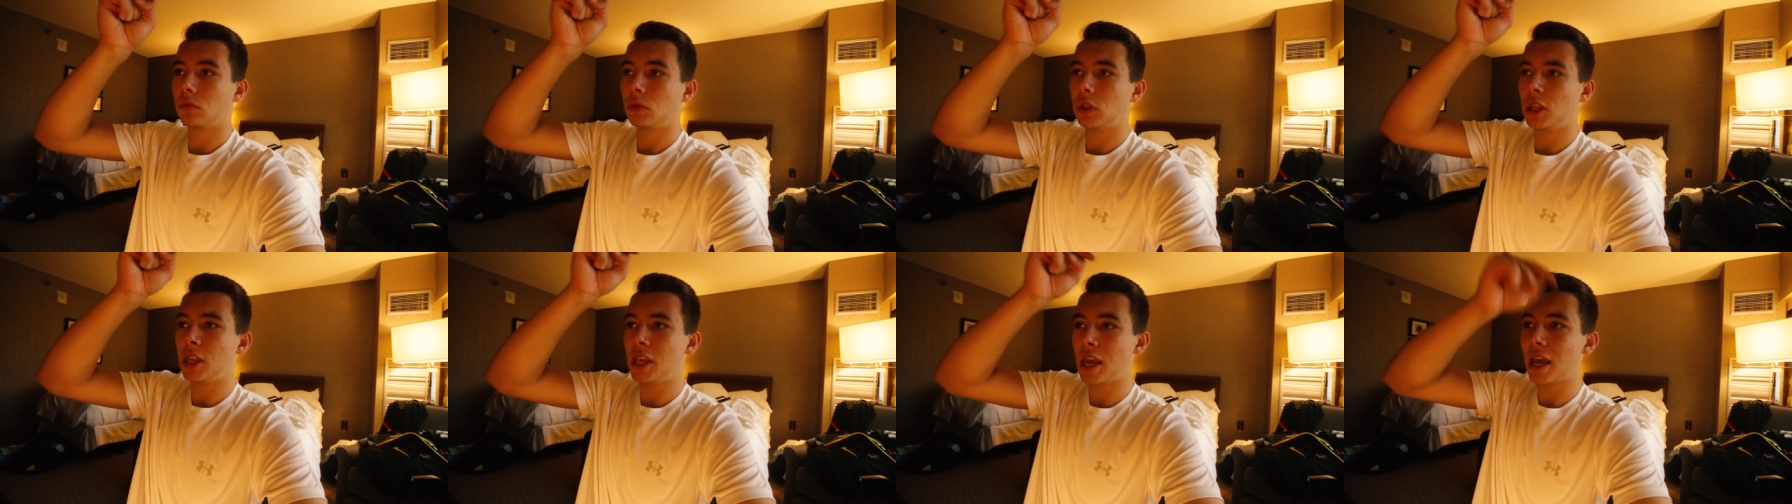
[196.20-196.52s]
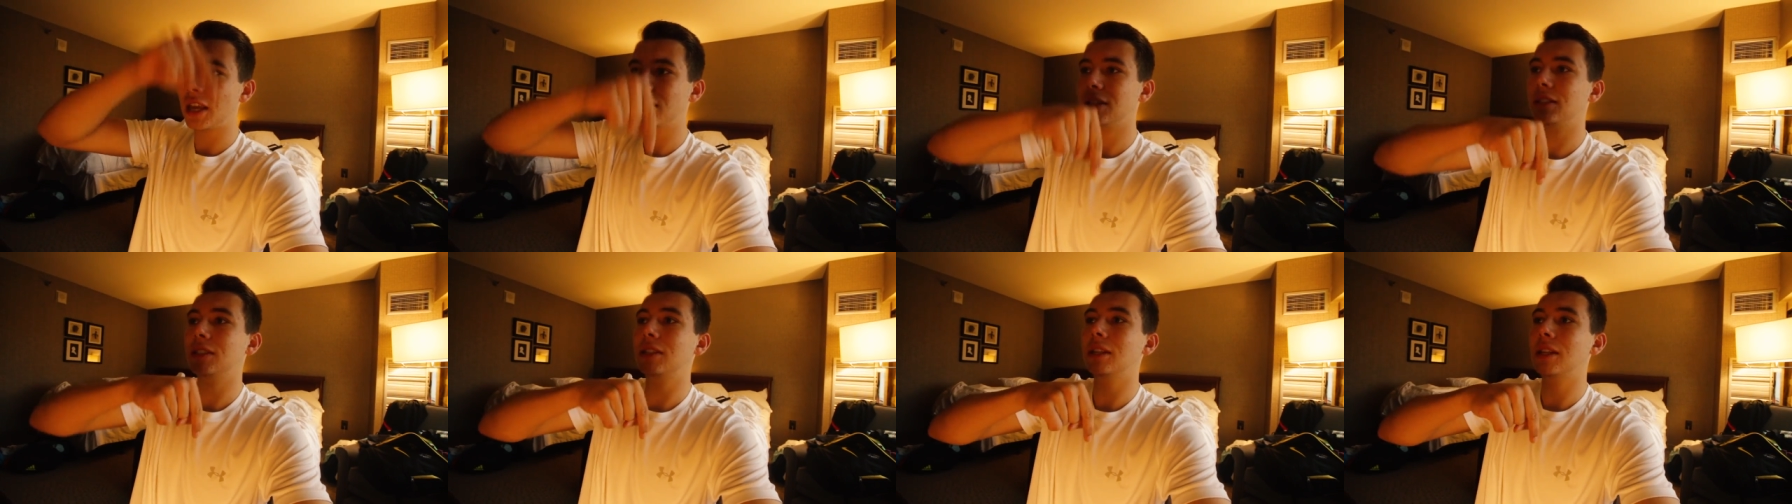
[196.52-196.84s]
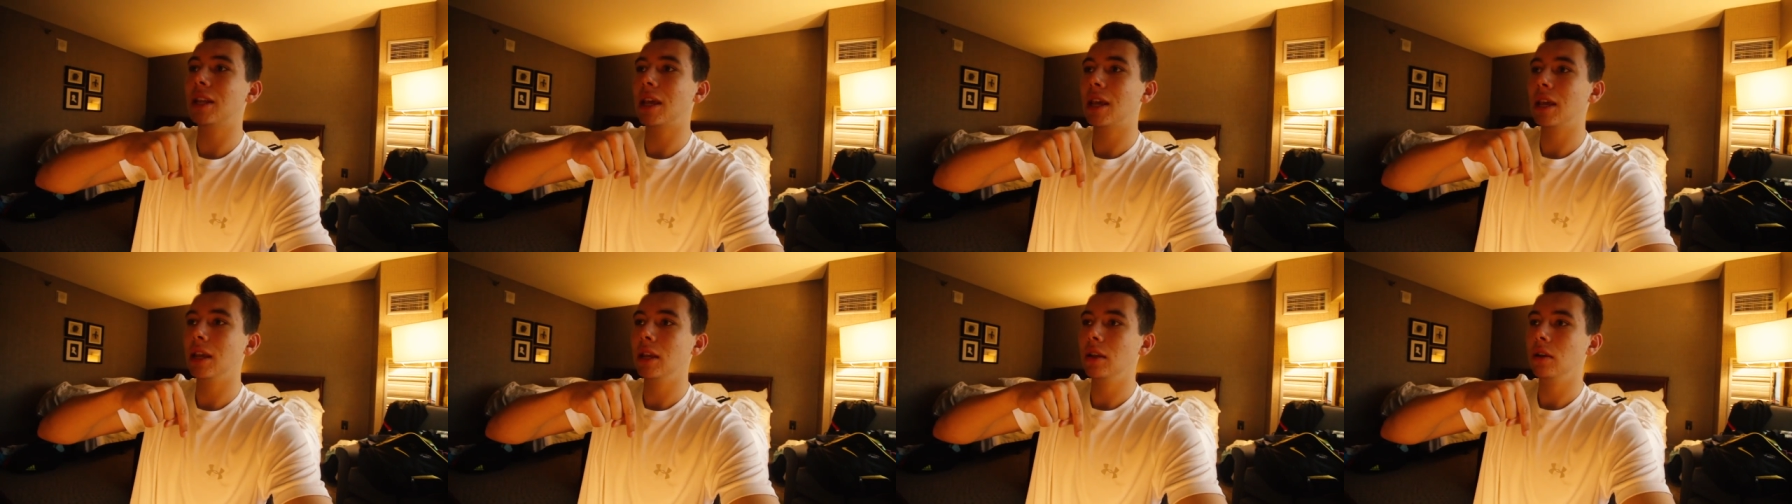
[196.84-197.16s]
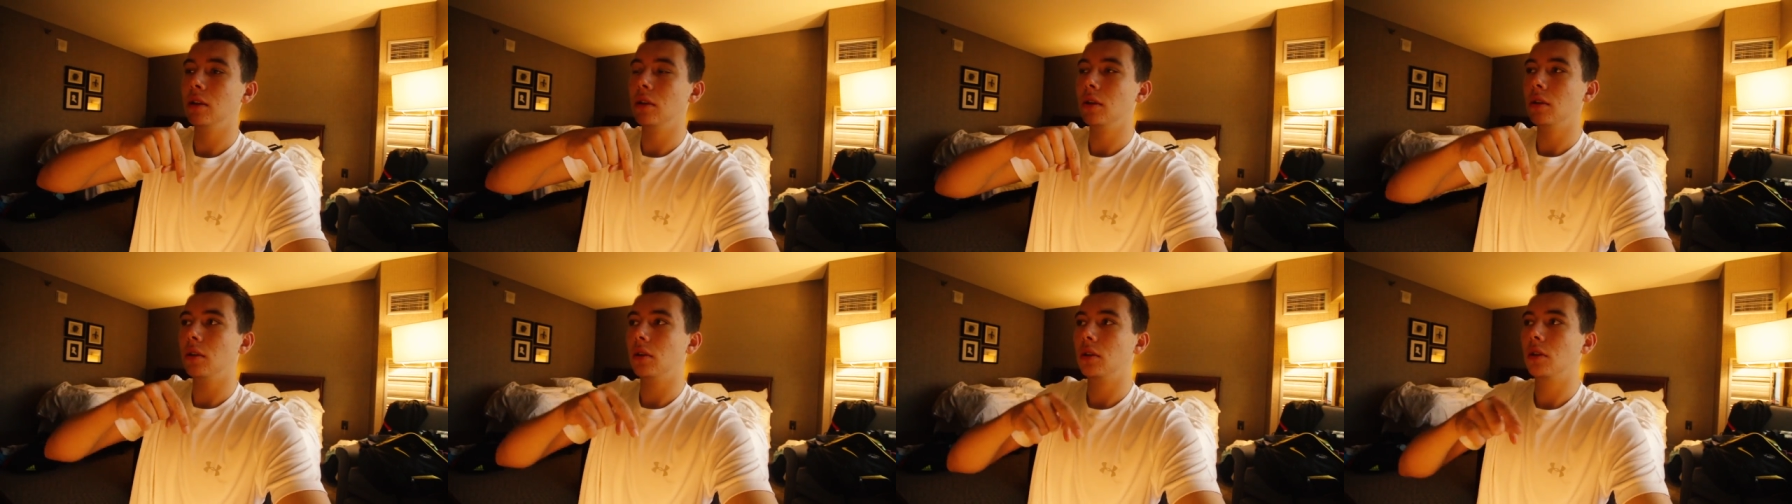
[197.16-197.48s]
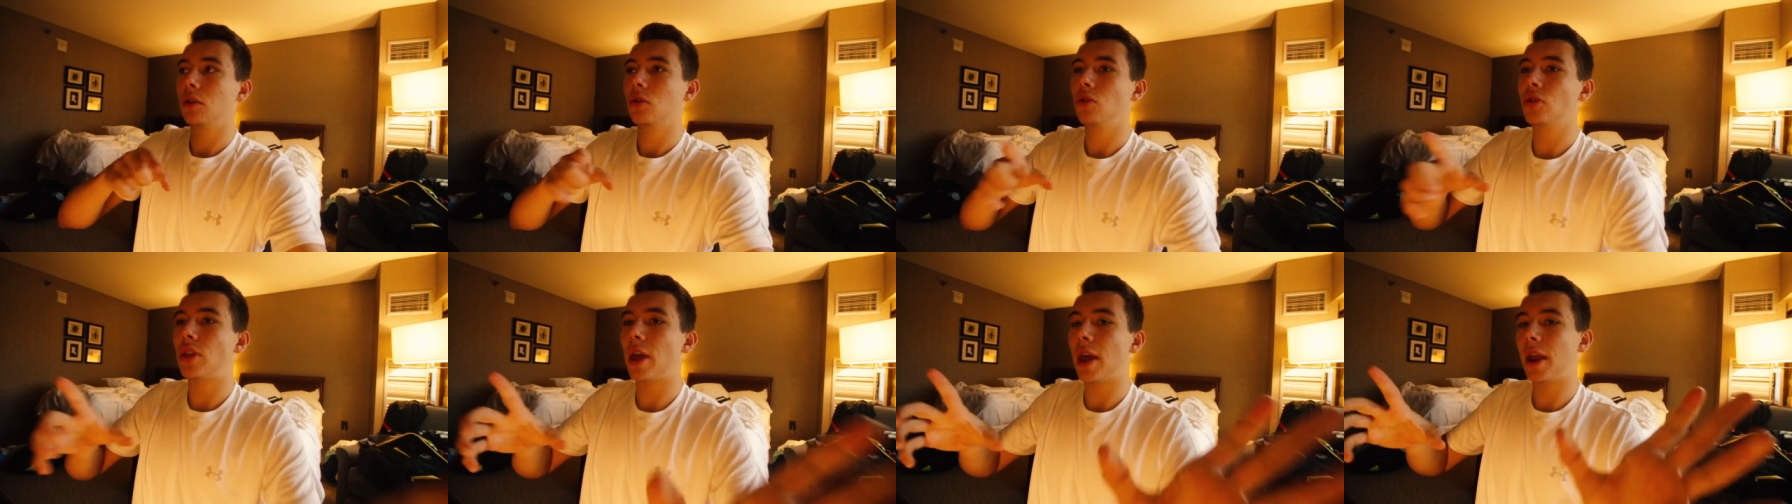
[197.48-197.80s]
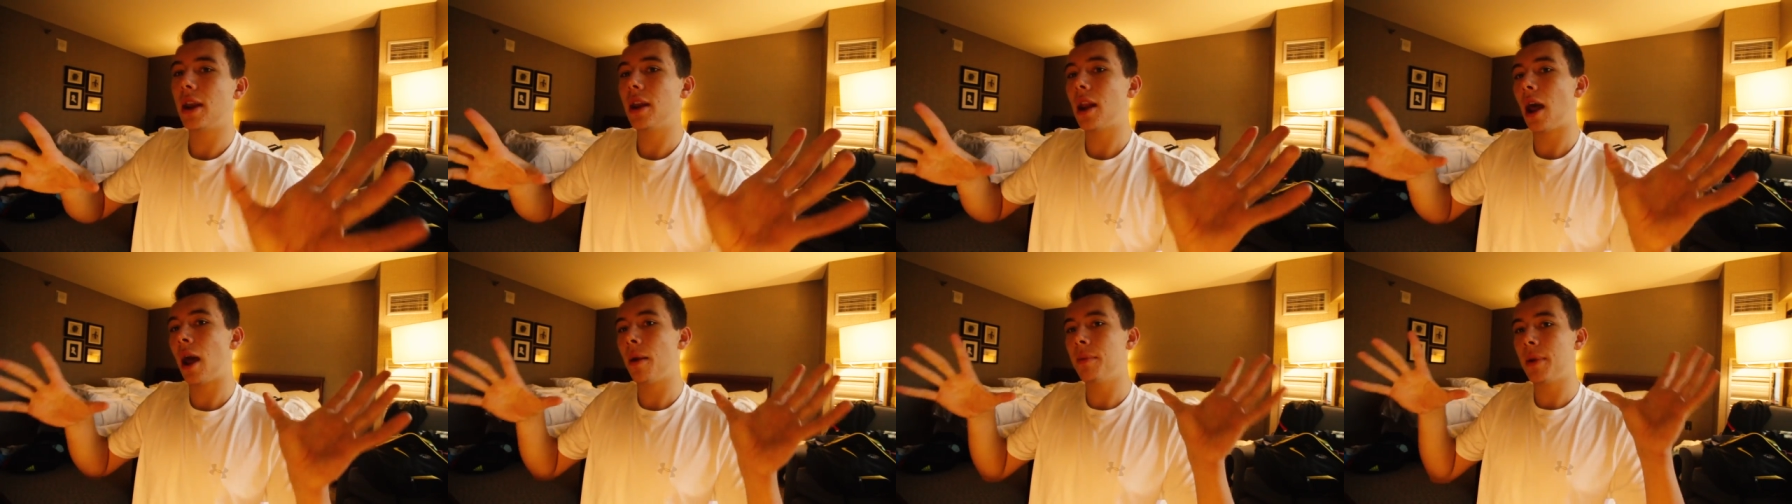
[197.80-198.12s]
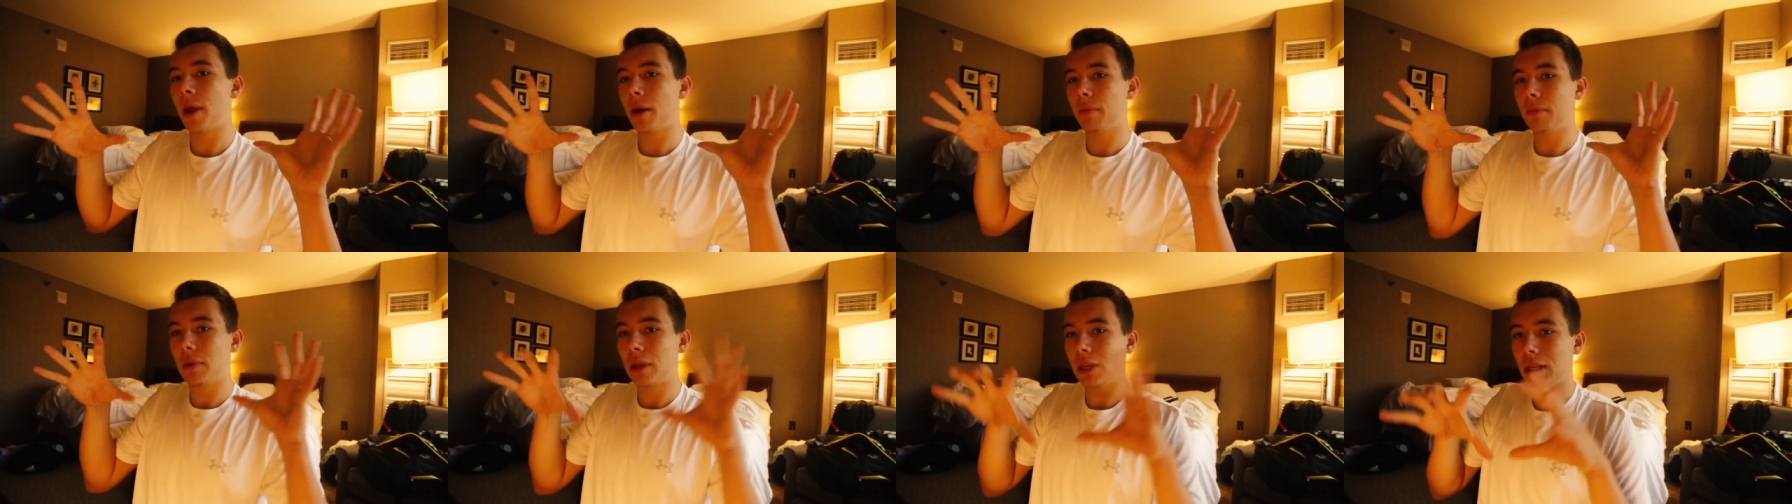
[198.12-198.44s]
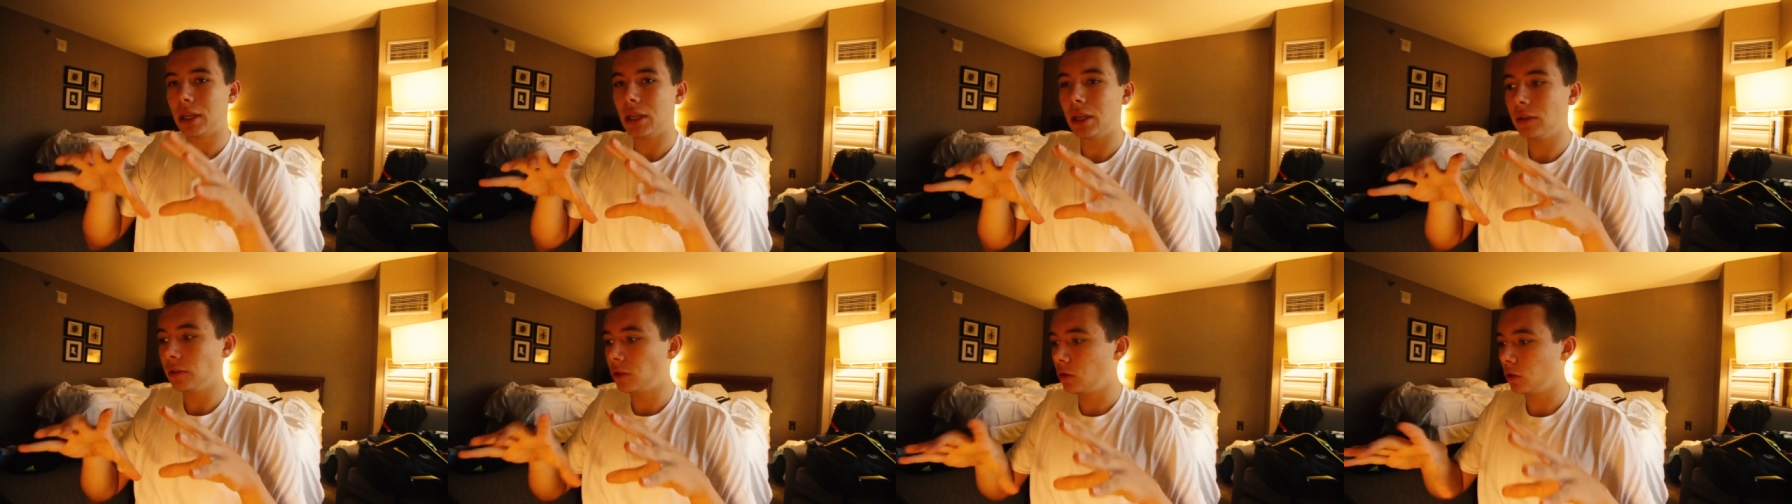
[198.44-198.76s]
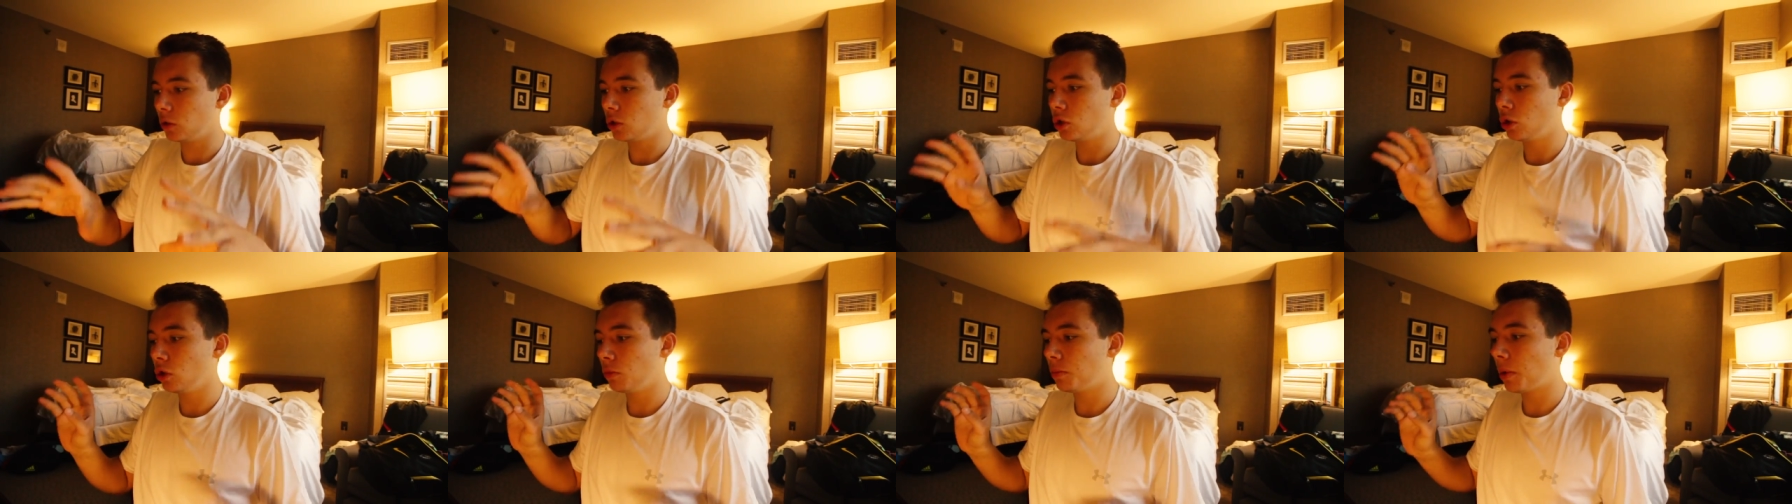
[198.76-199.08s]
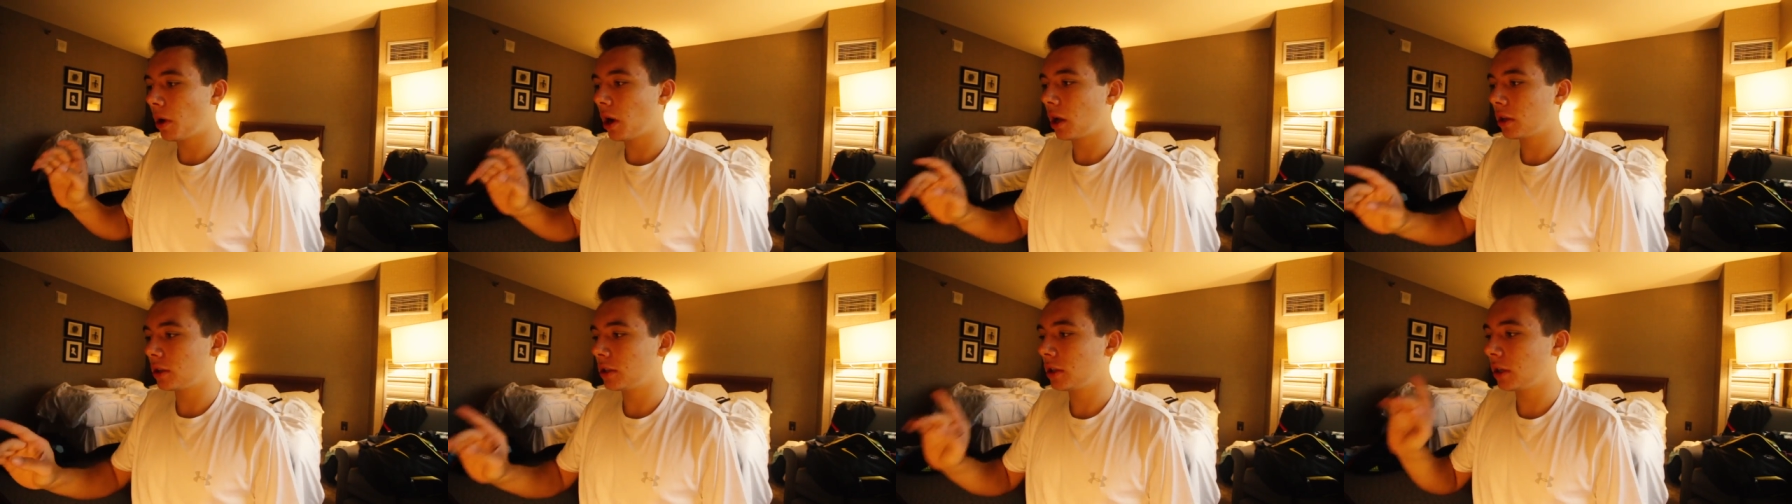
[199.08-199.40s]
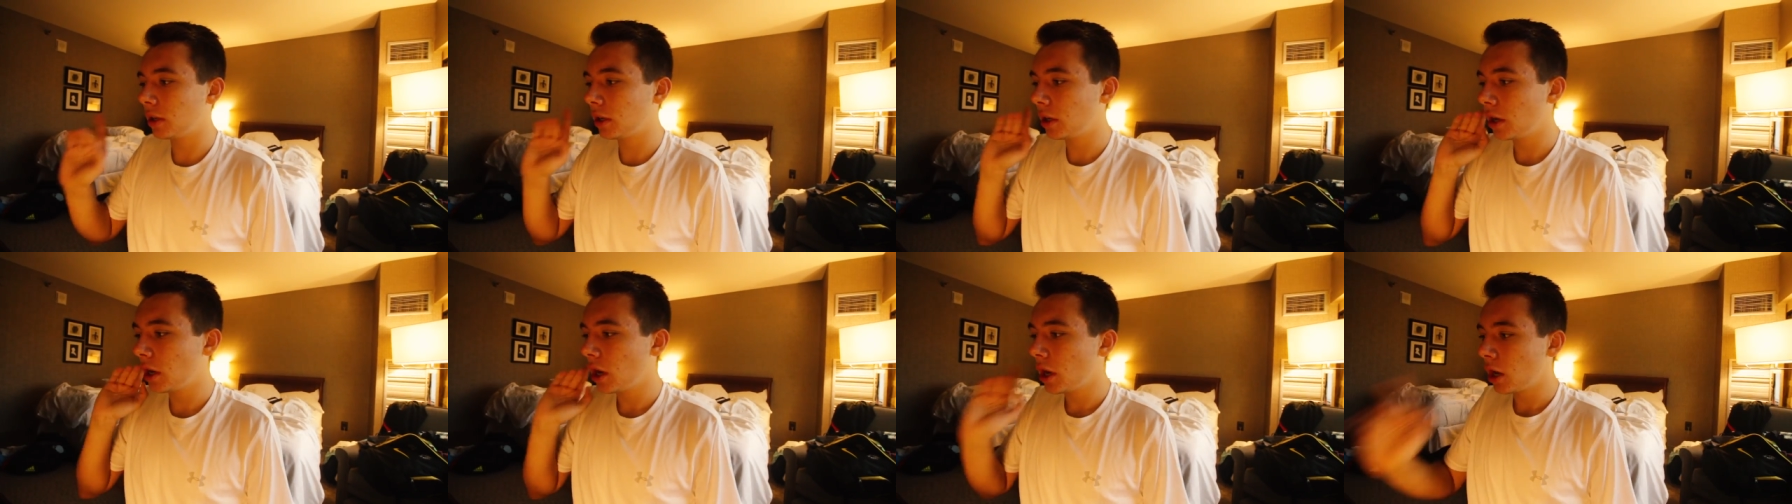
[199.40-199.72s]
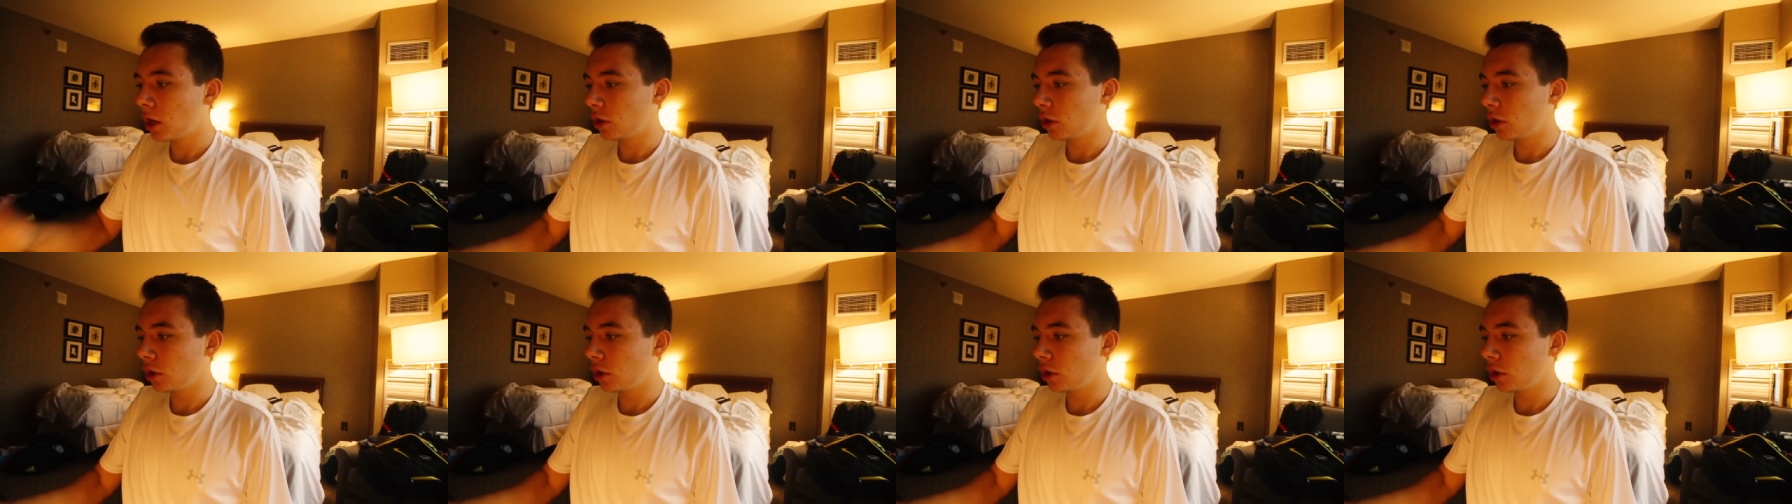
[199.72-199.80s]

yesterday that I'm now making into a two-parter.